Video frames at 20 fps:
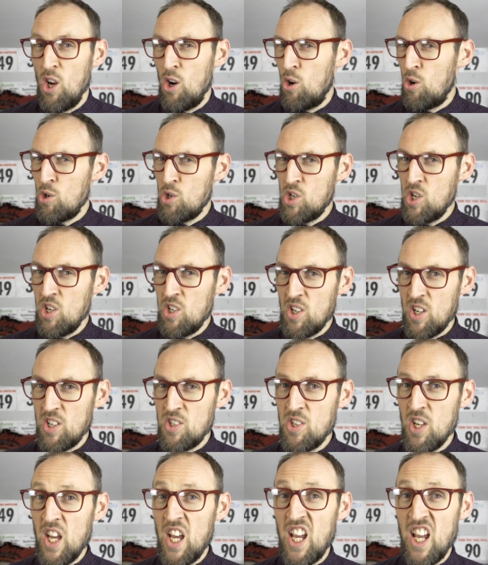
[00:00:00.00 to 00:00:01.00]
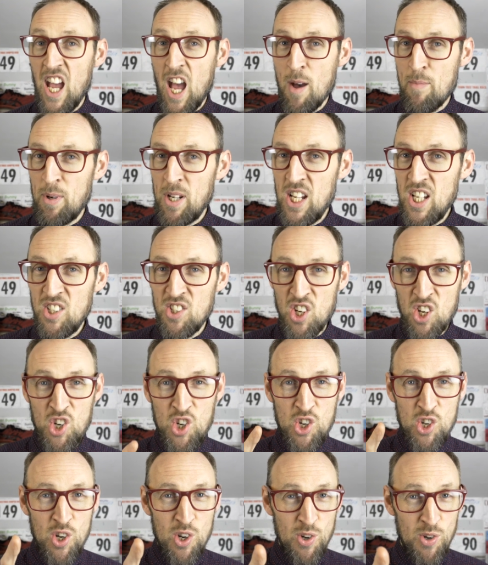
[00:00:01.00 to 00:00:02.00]
Or should I say Ebenezer
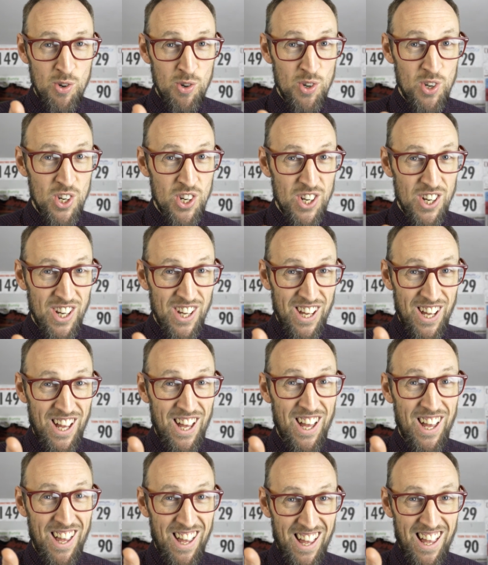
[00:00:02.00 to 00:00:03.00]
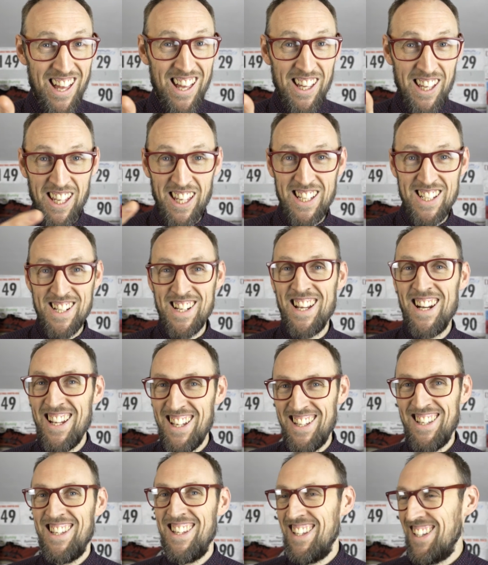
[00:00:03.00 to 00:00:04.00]
Scrooge? Did you get
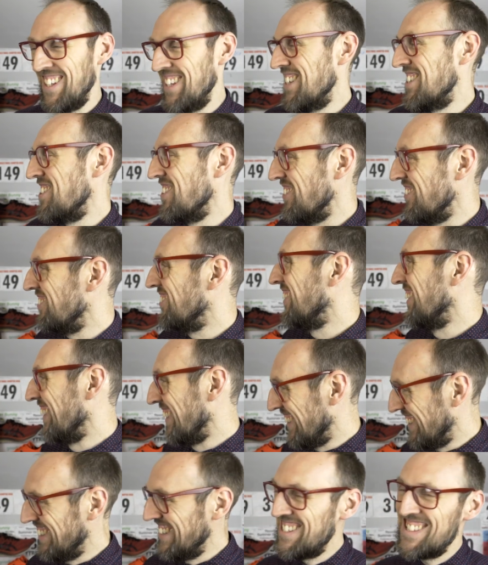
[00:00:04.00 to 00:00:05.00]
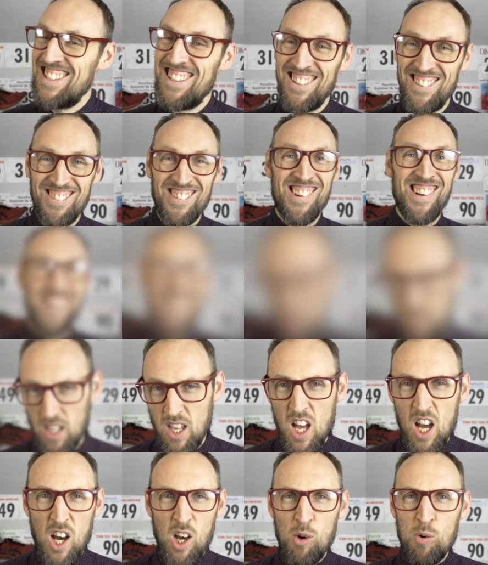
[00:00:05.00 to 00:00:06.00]
it? That's a good one. That's a good one.
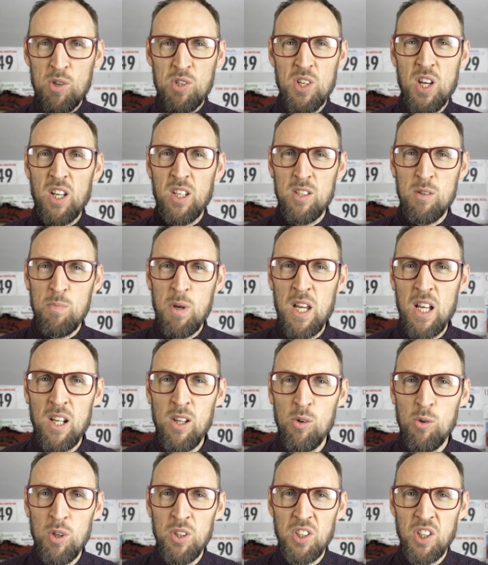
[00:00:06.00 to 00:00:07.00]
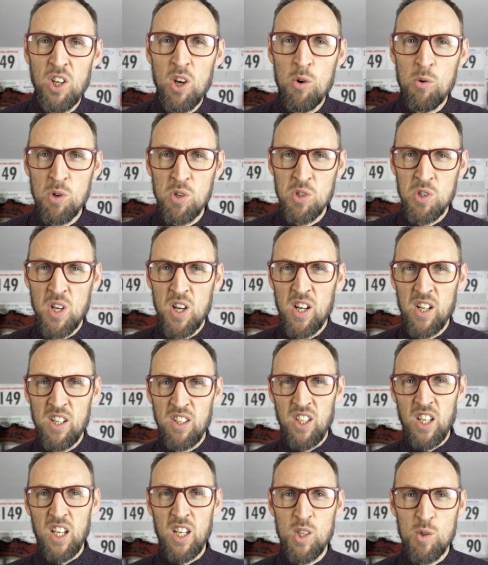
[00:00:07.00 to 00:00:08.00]
I always like to be a little on the colder side.
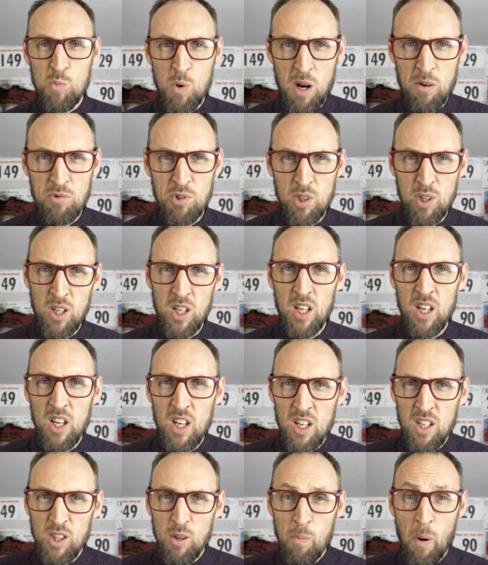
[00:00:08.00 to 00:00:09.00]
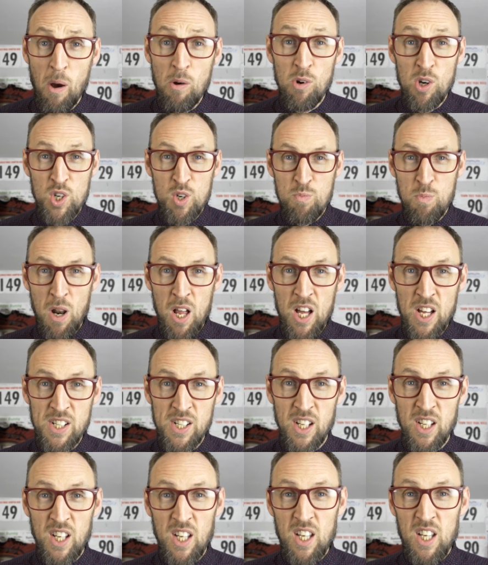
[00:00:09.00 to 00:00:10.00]
I think it's perhaps the Polish
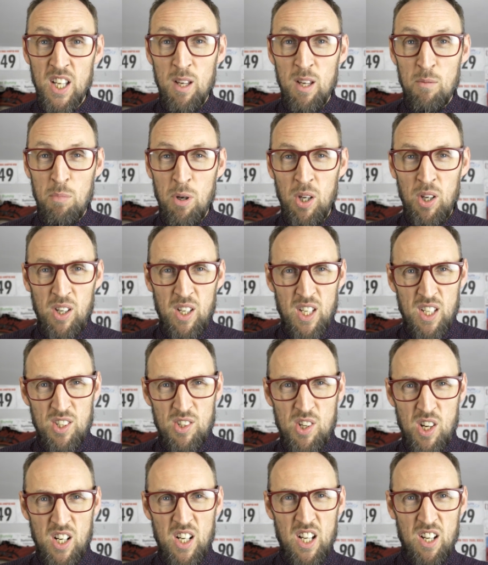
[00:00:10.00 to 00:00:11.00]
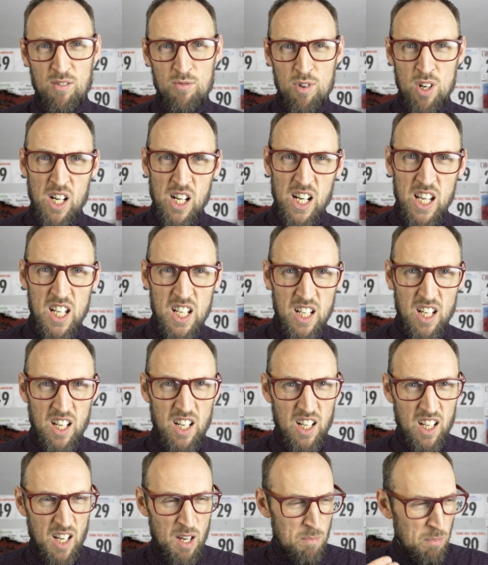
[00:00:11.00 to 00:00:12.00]
blood, but certainly I
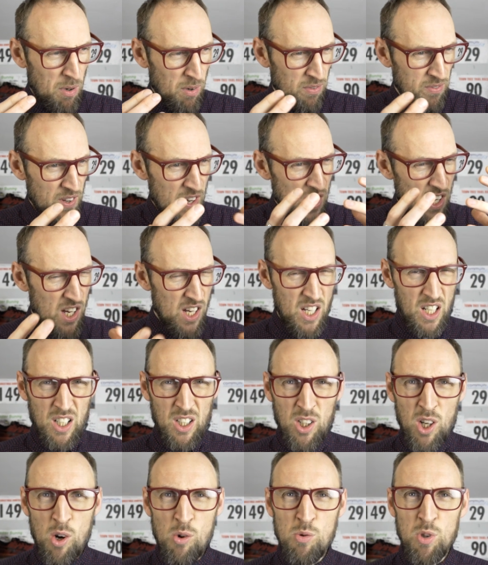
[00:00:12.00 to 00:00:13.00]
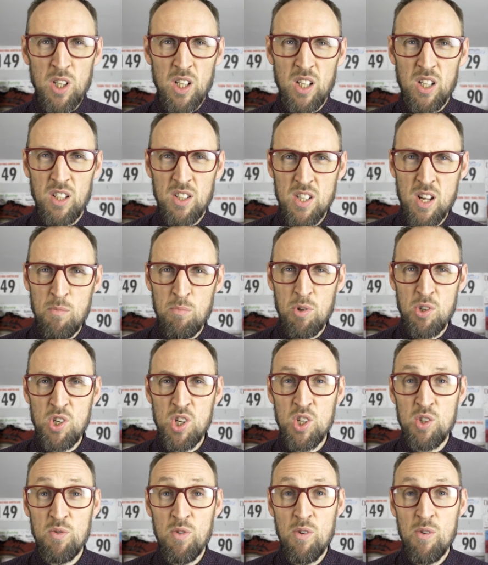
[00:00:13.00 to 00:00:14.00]
really prefer colder
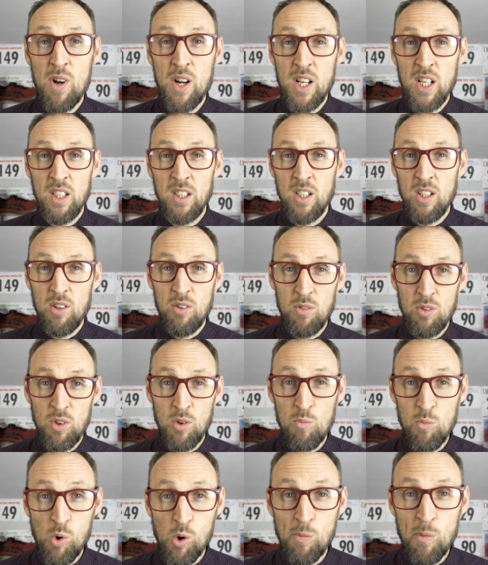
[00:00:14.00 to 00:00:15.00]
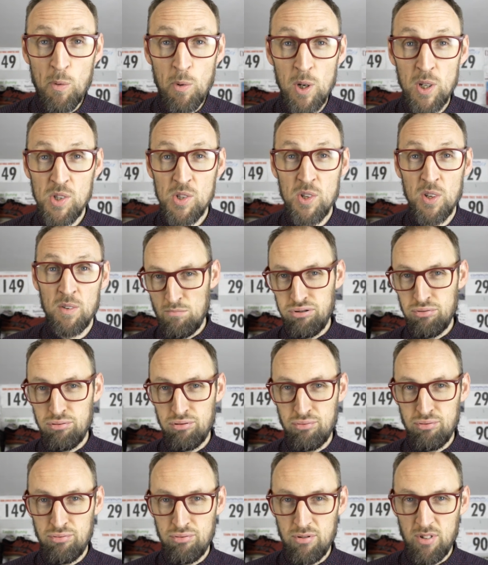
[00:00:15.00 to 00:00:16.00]
temperatures for running than warmer ones.
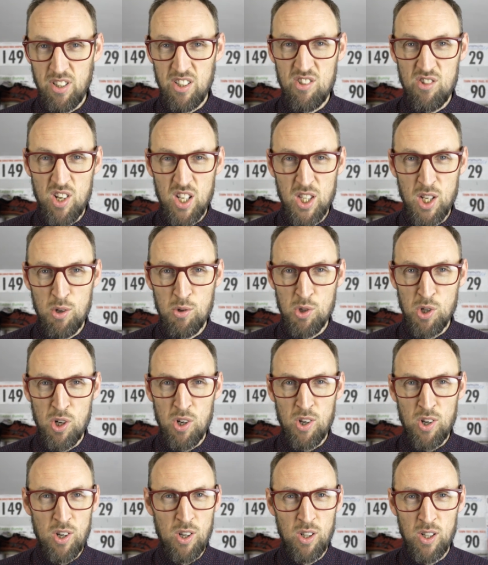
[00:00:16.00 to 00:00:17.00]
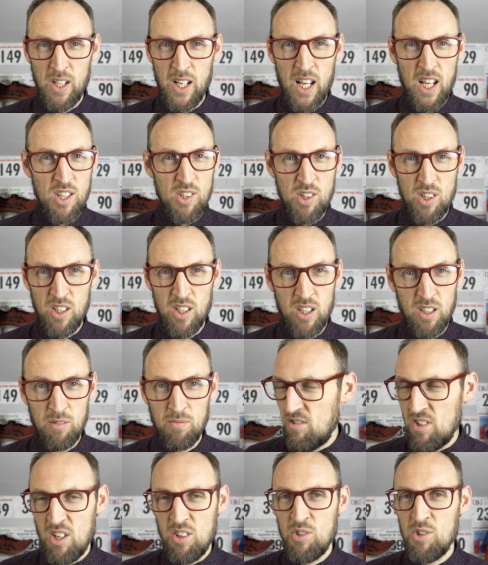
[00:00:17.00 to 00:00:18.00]
I dread those hot holidays, you know.
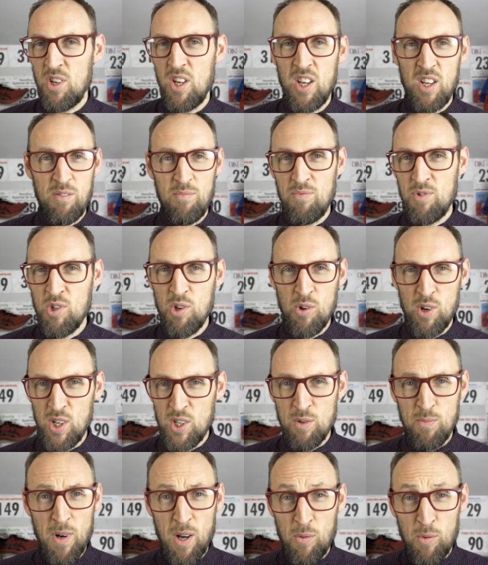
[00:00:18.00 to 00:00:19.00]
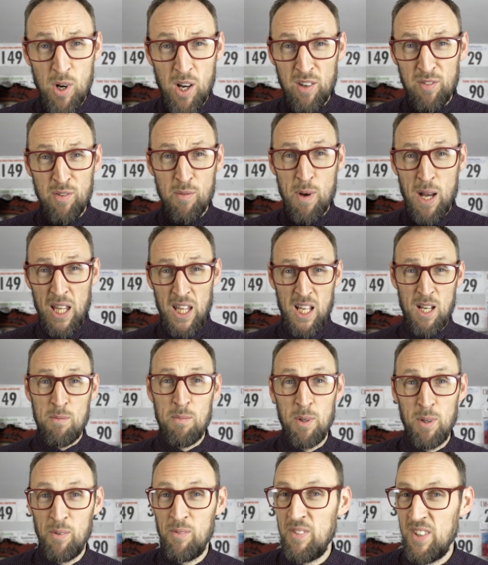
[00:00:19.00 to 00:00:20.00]
I say sorry to my wife about
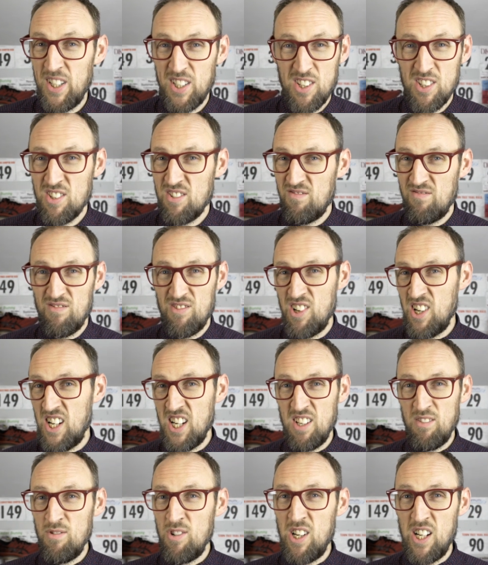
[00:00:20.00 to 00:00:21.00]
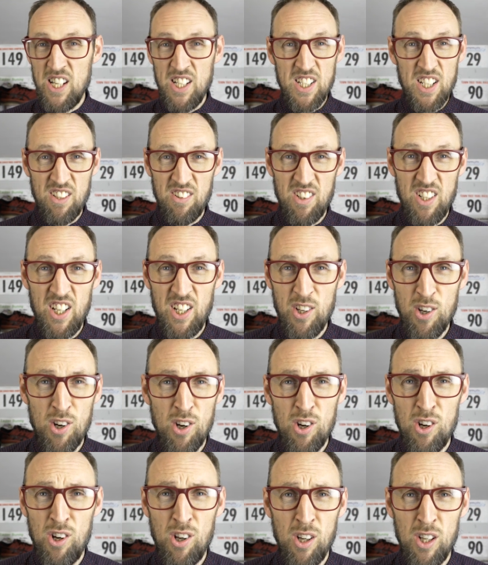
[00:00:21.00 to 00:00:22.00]
that, but I just really, really don't like
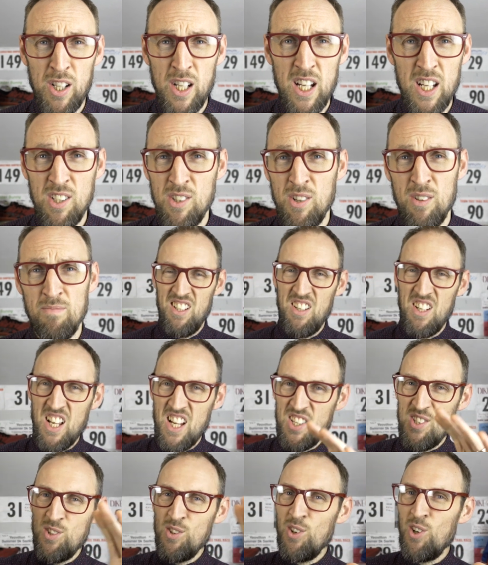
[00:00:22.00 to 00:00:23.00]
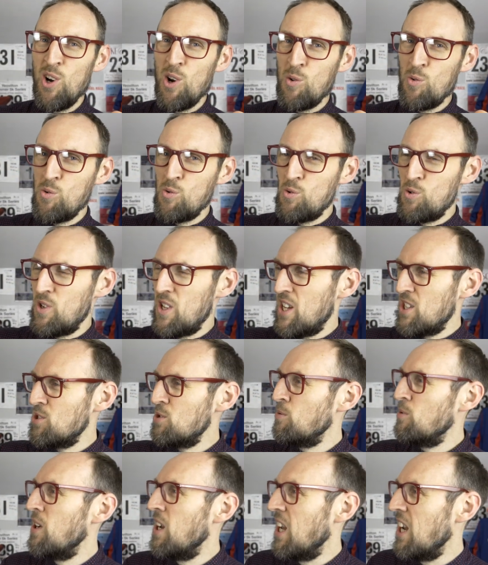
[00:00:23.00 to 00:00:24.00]
hot holidays. Nice and cold,
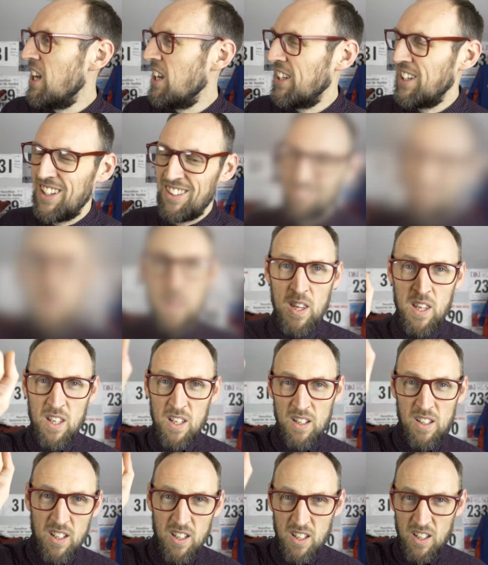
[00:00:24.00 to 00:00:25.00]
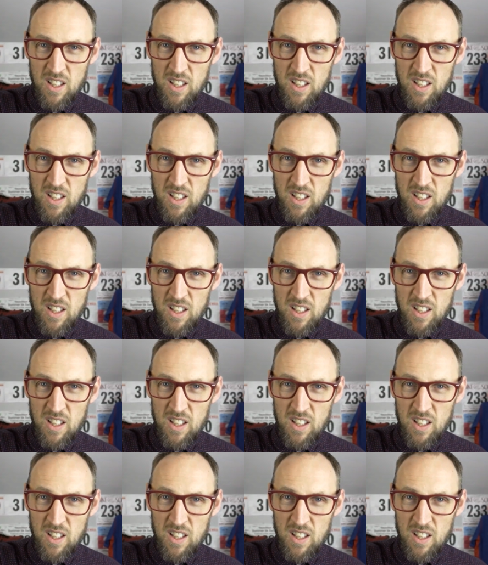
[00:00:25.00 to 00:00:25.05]
that's the way I like it.